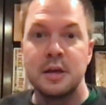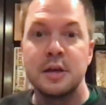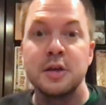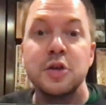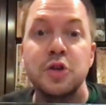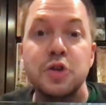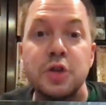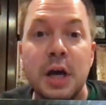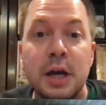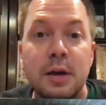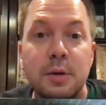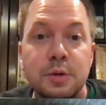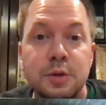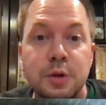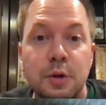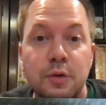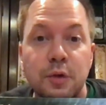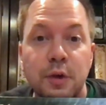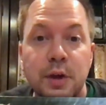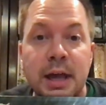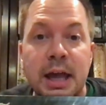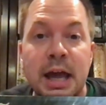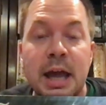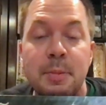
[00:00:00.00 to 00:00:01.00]
Shadows
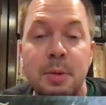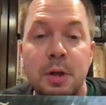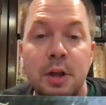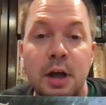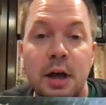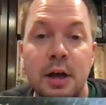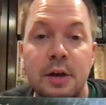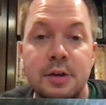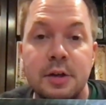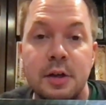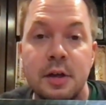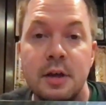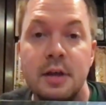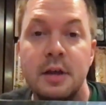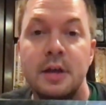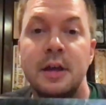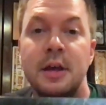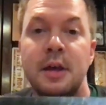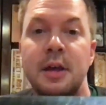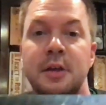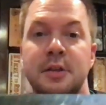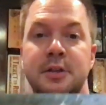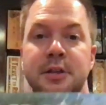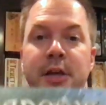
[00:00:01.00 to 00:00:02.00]
over Camelot,
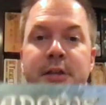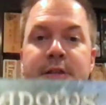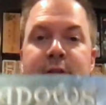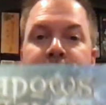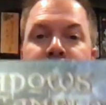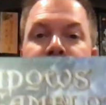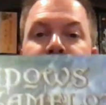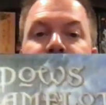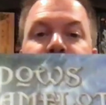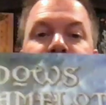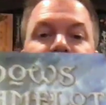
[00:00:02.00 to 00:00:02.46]
set in the